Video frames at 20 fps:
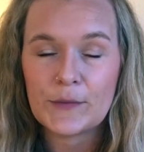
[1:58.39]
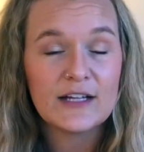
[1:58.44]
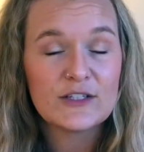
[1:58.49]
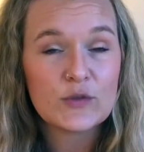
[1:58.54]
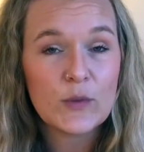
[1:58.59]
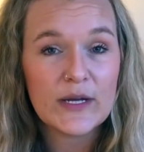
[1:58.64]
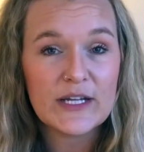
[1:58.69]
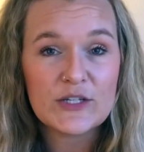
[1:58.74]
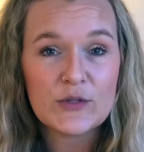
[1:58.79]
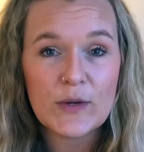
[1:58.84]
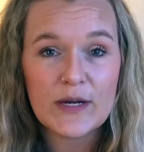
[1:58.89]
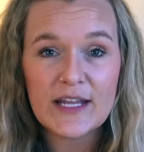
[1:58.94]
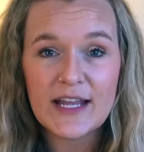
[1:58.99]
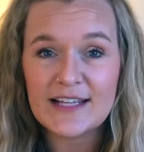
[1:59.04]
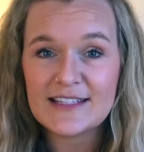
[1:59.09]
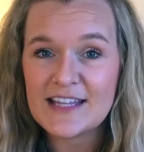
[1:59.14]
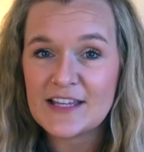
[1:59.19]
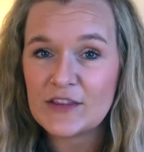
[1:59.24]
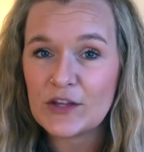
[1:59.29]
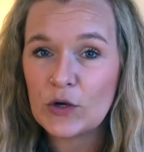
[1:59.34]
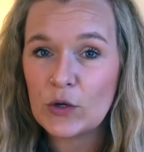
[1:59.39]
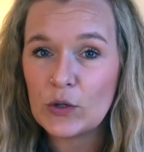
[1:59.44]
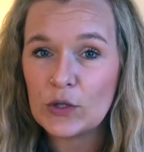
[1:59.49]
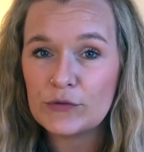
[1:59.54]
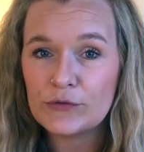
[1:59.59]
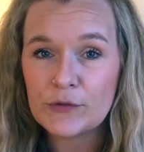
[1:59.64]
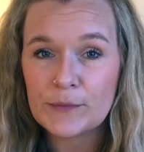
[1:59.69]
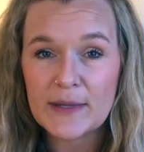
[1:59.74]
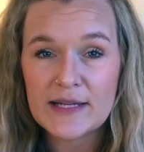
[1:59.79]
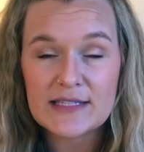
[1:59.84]
2020, I set the goal
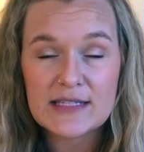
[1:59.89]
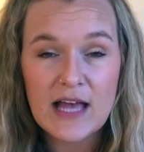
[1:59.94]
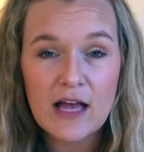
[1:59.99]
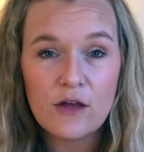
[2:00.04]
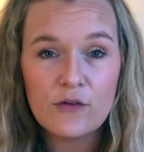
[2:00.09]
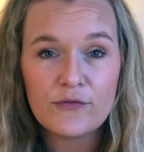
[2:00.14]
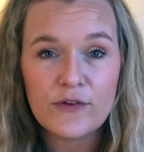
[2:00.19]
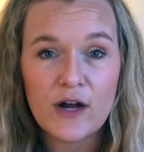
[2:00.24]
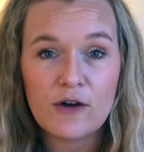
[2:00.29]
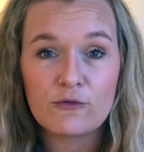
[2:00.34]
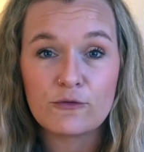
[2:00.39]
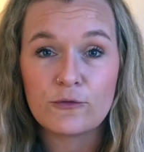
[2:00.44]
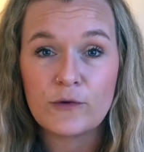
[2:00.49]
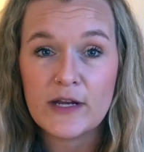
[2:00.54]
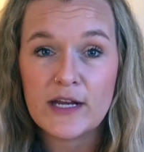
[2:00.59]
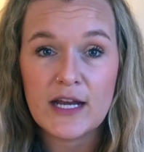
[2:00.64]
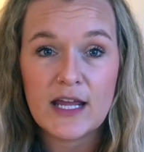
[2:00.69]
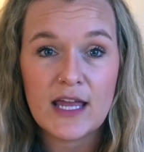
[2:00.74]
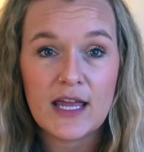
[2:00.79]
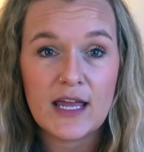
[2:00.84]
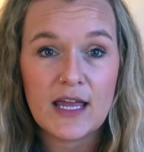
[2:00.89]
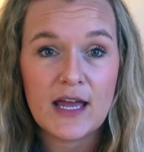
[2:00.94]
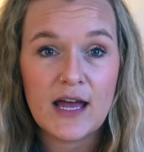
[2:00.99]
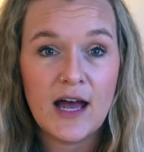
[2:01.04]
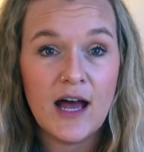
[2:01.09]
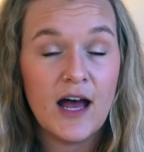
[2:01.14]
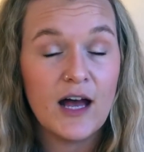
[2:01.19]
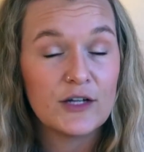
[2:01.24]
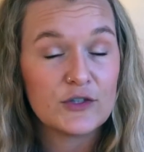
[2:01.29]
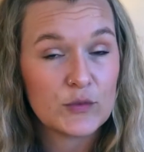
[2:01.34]
for myself of reading
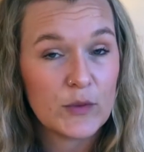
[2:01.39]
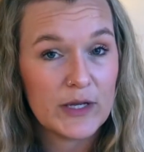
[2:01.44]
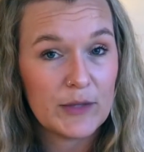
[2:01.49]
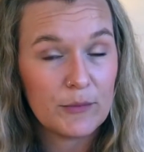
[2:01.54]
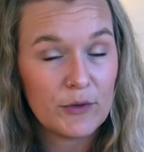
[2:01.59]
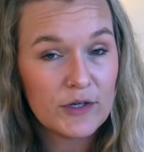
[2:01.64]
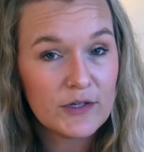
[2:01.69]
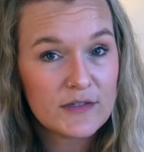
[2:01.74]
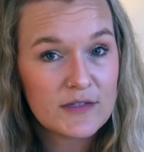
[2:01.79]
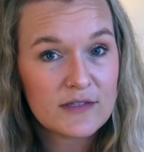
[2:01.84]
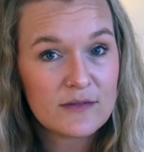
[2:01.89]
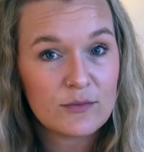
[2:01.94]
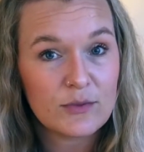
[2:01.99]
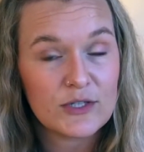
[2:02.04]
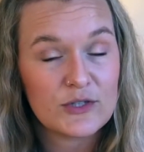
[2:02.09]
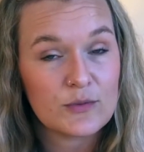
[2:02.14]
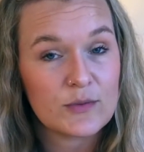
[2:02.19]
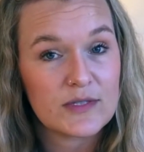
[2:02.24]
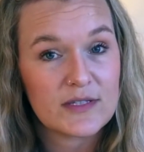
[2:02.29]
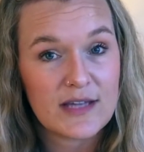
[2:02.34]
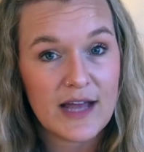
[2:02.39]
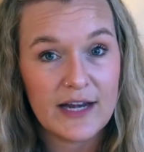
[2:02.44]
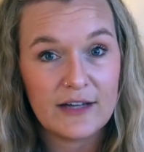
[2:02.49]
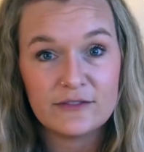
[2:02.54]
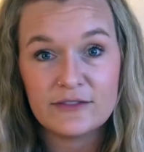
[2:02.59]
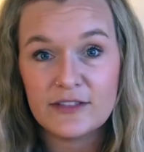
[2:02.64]
20 books, which was kind of